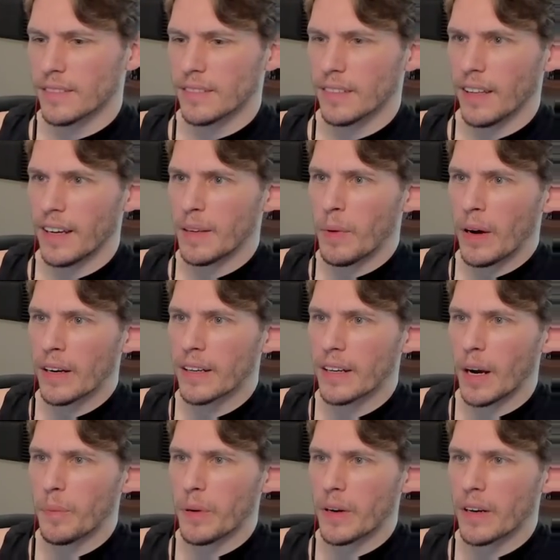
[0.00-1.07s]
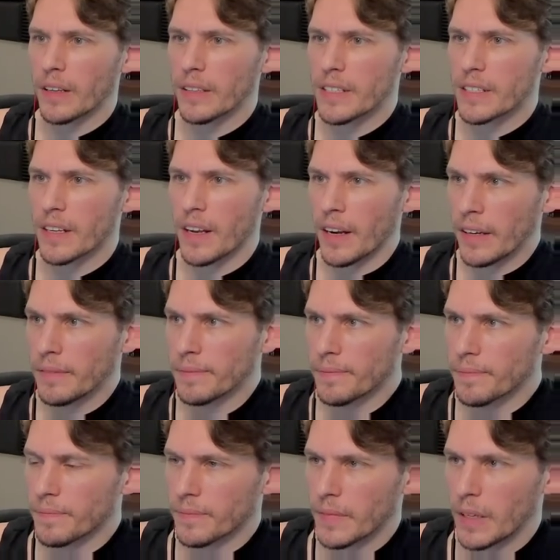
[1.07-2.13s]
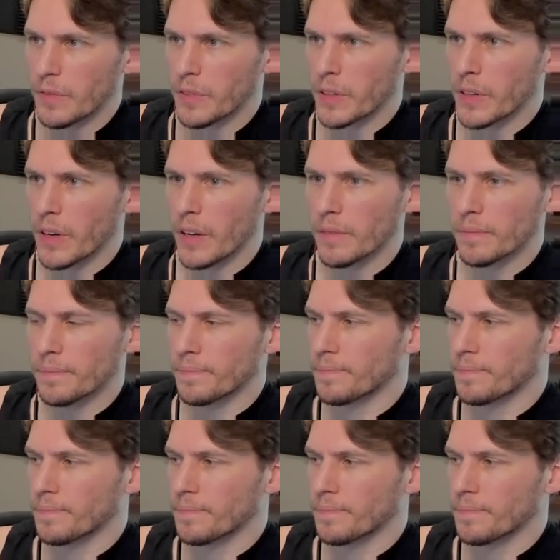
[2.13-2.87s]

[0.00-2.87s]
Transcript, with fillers: Ladybug up here at least at A. I'll figure it out.